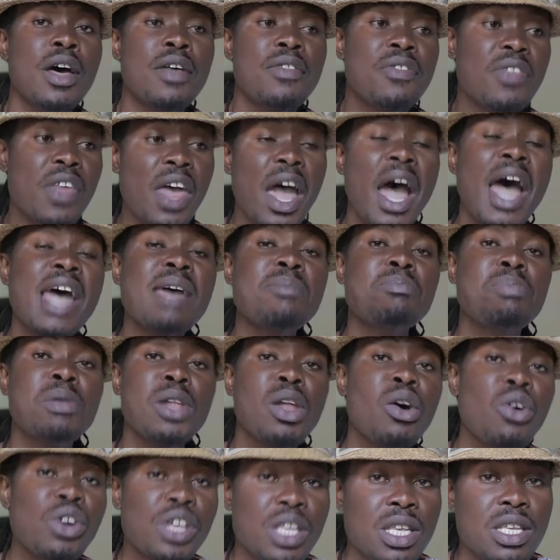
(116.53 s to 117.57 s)
their
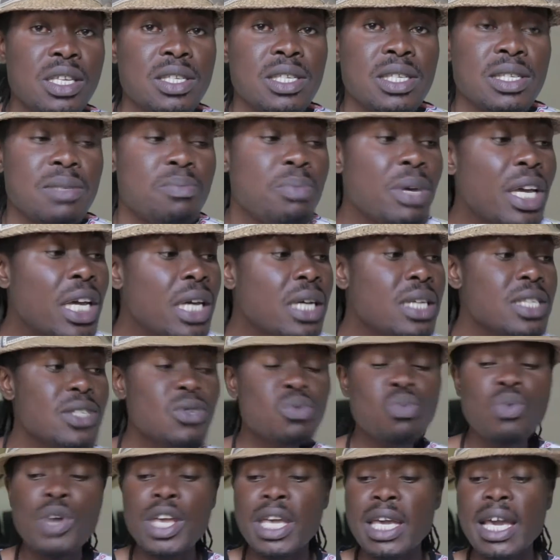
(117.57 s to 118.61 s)
employees,
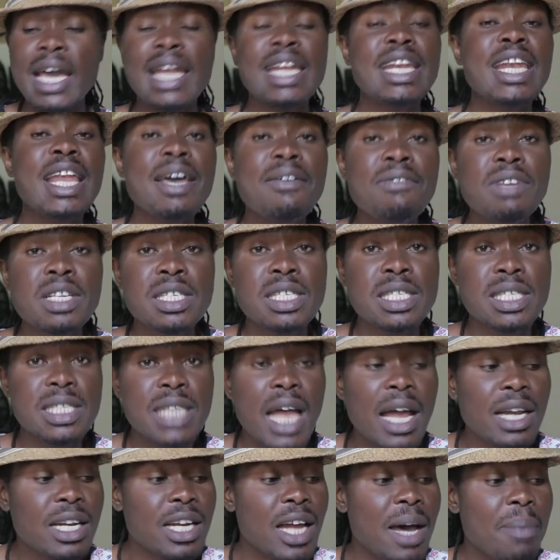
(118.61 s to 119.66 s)
because we can never
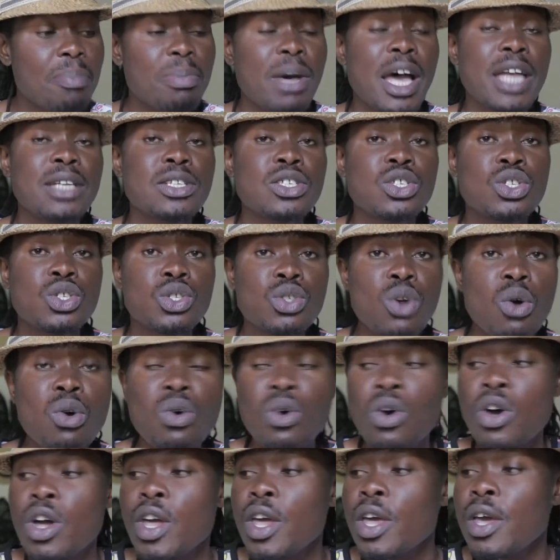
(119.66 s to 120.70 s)
stand up and
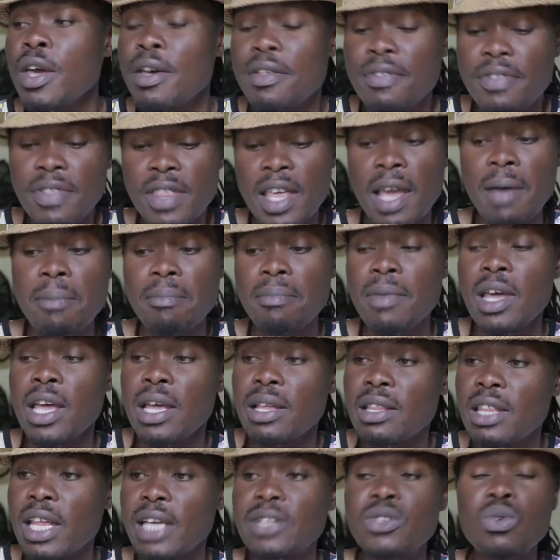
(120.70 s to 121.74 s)
show them
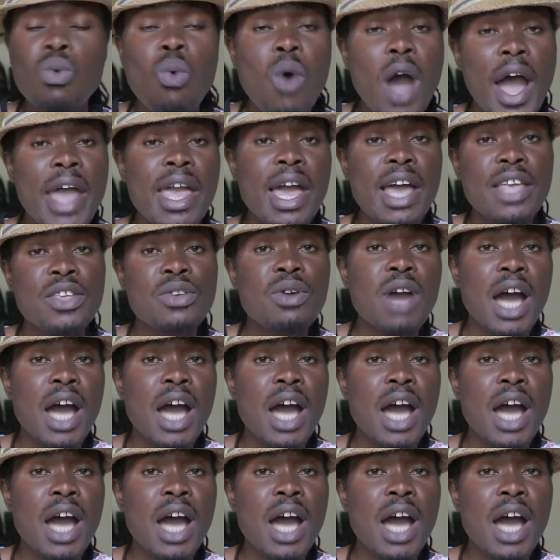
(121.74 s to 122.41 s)
that why are you